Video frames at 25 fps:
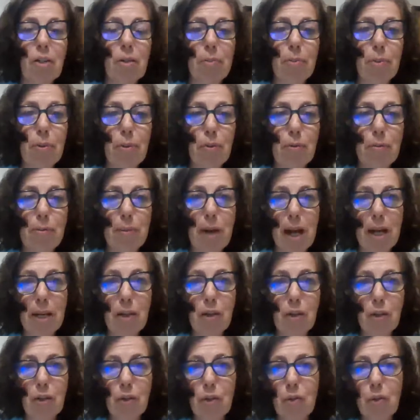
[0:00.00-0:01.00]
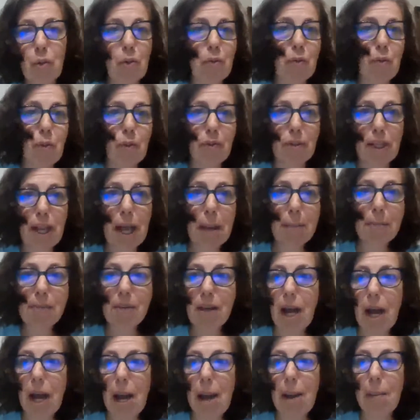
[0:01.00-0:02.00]
computer monitor, or if you have a
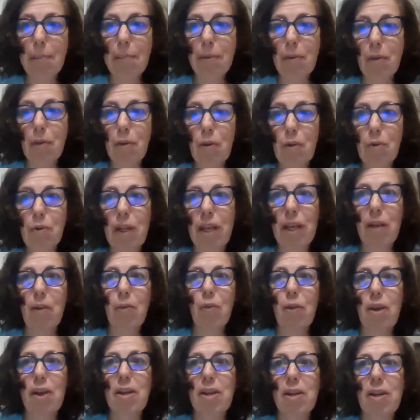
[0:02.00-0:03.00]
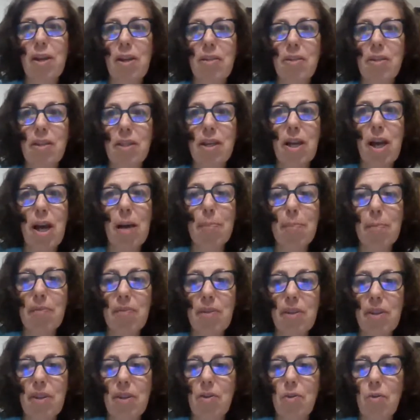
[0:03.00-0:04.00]
laptop, like right on the top of
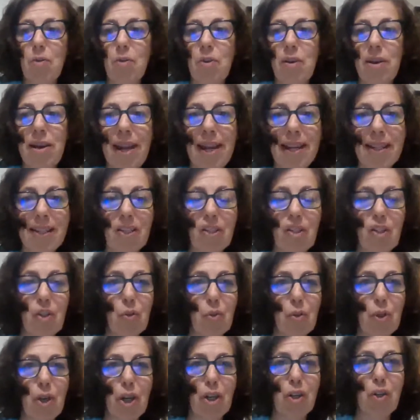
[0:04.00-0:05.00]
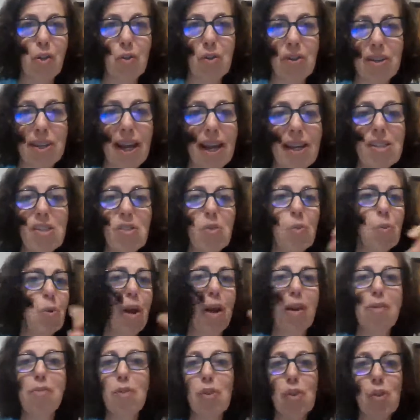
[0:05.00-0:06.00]
it or next to it on your desk,
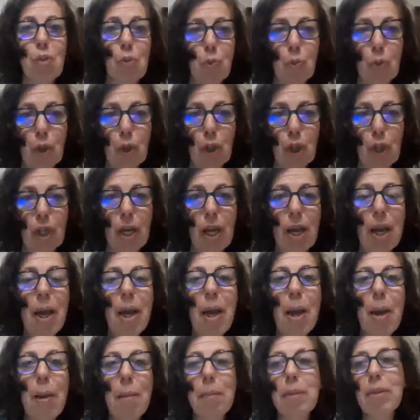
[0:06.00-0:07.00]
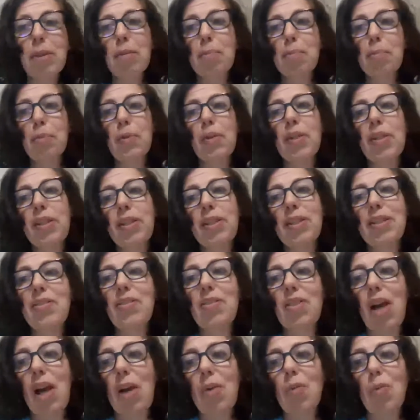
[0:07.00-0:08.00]
wherever you work. But the point is,
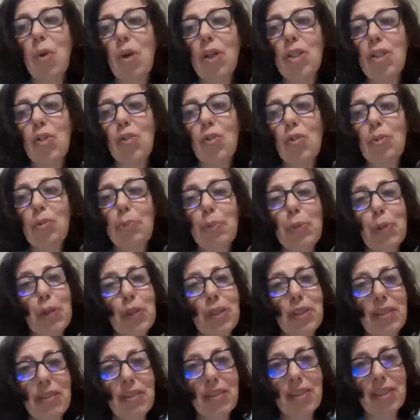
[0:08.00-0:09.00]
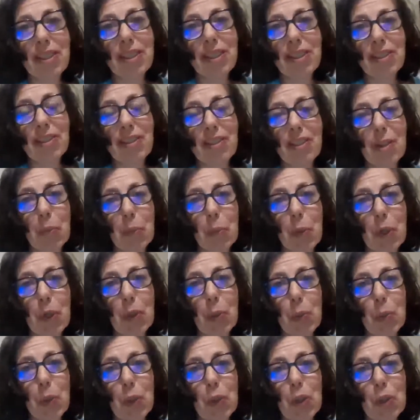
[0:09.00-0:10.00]
I want you to put this list
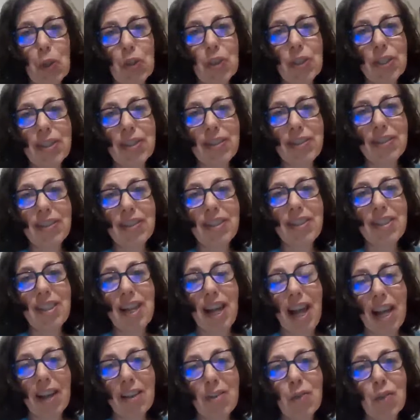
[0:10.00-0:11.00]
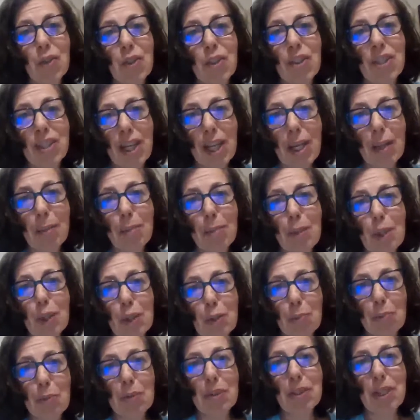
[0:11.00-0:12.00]
somewhere where you're going to see it every day,
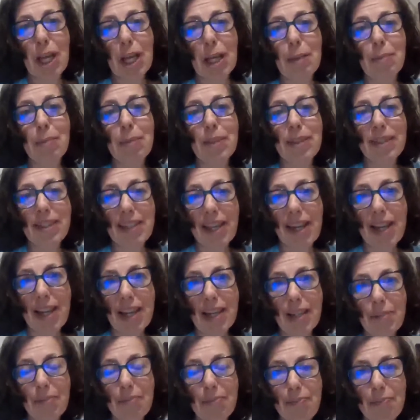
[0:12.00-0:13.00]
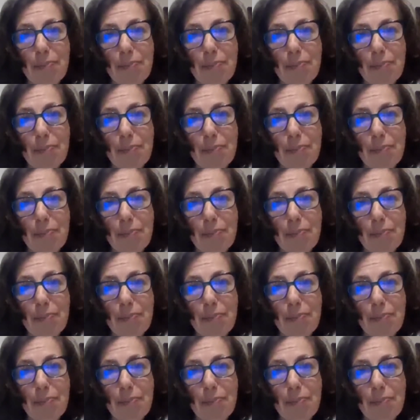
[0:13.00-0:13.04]
multiple times a day.